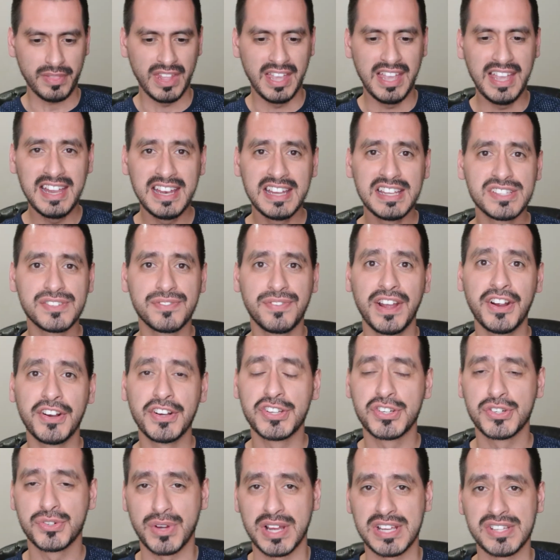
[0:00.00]
It is very
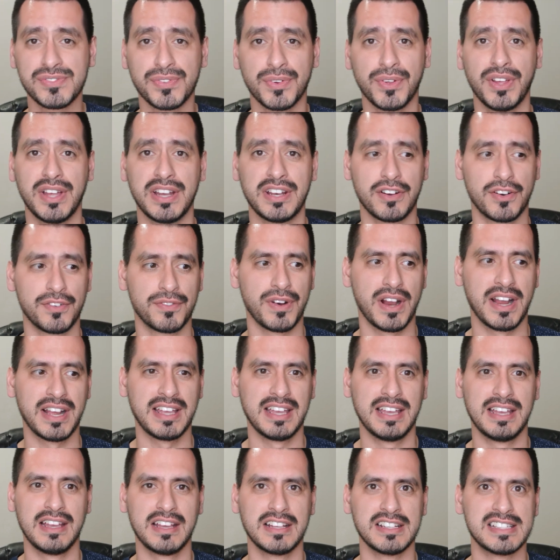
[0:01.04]
stressful and nerve
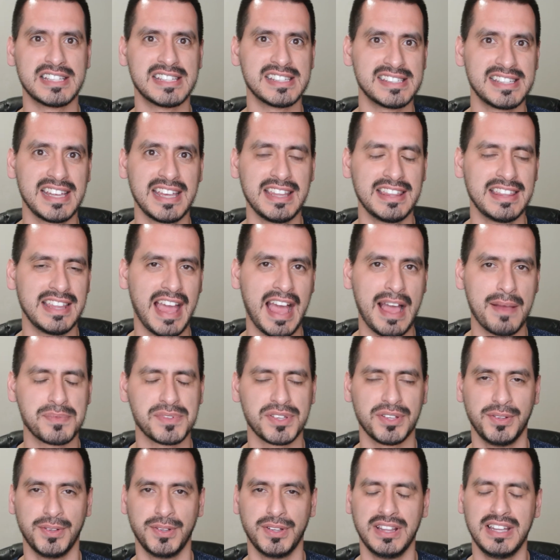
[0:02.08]
wracking to say the
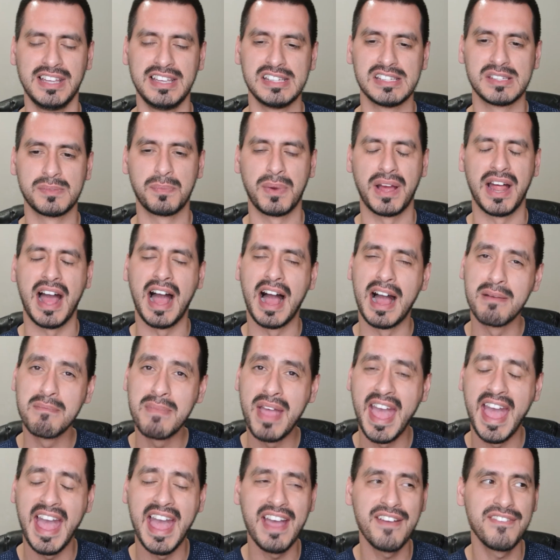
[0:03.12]
absolute least, but I'm
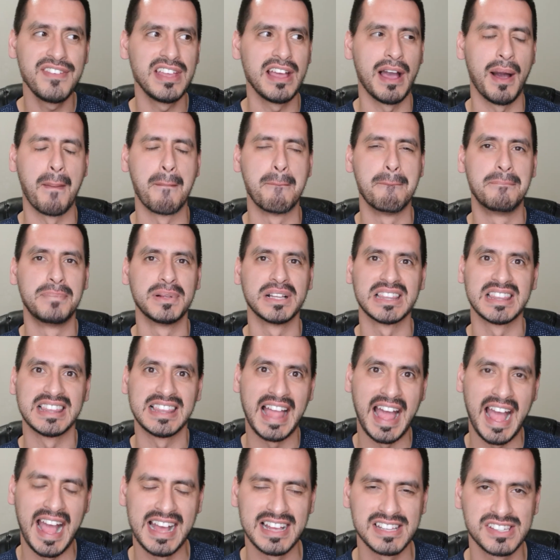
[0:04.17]
having a
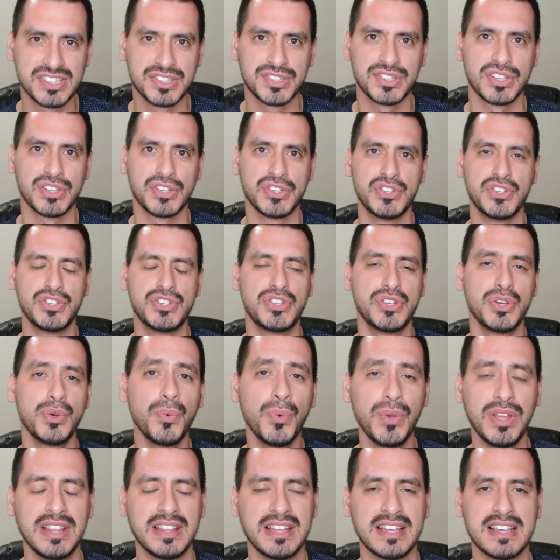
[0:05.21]
blast
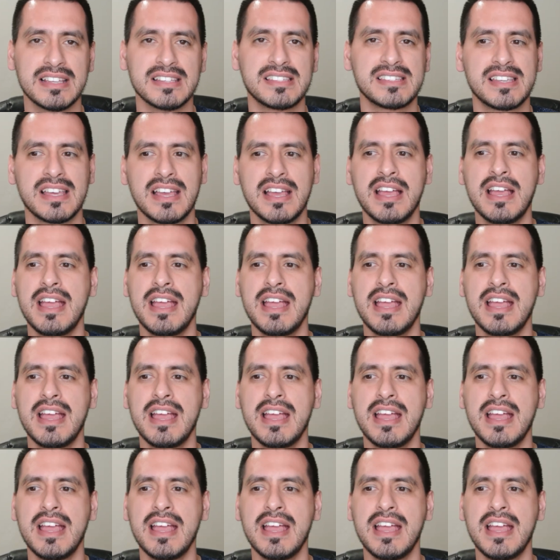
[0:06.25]
doing this.